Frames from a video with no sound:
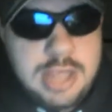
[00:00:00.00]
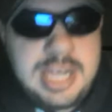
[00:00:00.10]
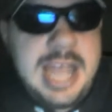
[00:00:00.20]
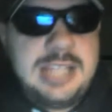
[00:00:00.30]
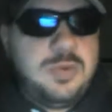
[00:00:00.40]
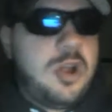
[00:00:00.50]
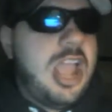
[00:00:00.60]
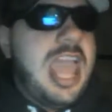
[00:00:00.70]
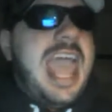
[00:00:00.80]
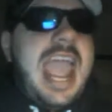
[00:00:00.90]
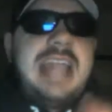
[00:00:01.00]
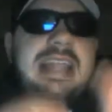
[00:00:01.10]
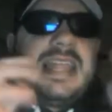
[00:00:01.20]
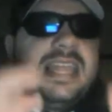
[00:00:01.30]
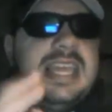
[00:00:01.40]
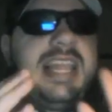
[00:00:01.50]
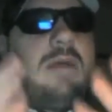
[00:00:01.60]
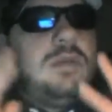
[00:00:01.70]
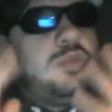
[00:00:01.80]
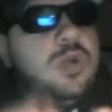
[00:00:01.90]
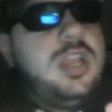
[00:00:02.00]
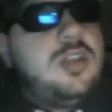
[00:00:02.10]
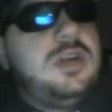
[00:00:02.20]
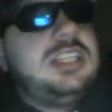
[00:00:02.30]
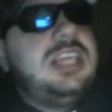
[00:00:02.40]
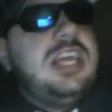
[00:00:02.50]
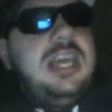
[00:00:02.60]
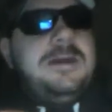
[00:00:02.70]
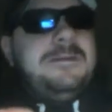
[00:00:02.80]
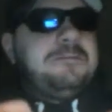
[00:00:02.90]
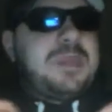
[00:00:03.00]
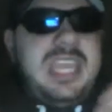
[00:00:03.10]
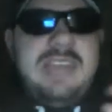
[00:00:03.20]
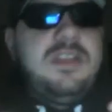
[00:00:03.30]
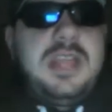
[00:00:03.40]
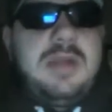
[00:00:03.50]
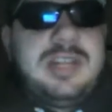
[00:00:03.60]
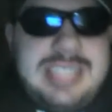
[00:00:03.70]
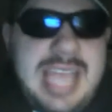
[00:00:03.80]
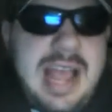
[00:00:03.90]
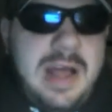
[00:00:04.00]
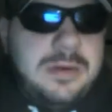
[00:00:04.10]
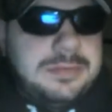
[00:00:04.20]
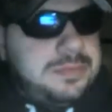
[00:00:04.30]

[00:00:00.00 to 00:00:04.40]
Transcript: the Nets were. And the thing that was weird was, even though they were down,